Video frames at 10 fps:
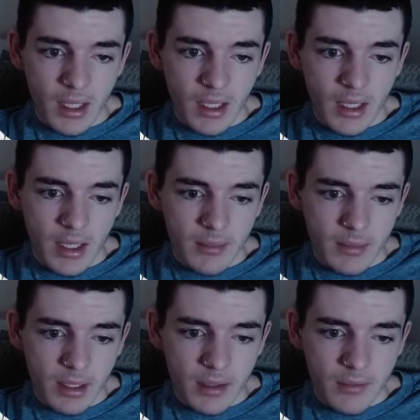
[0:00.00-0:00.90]

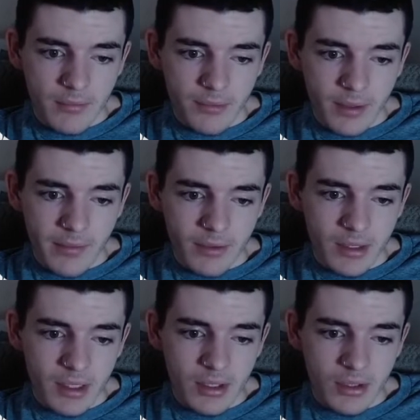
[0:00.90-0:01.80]
Forever
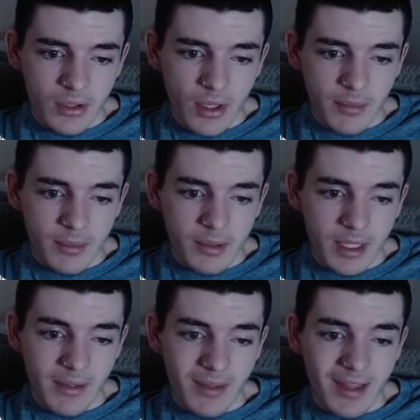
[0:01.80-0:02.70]
Tees shop. So
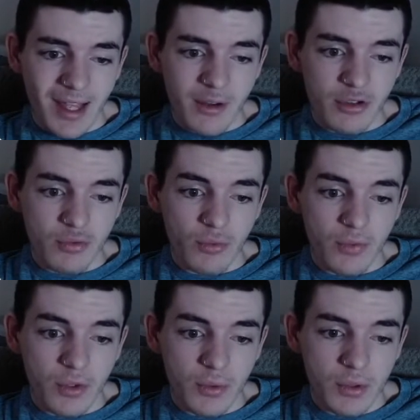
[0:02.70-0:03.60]
they have 1,000
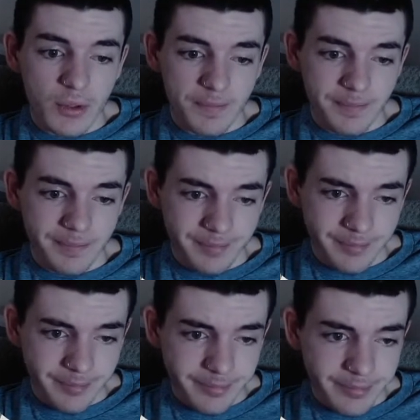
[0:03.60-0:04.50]
reviews.
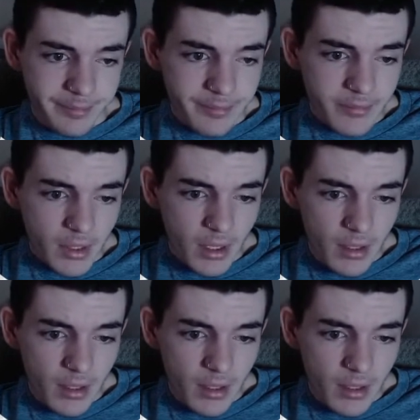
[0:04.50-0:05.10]
I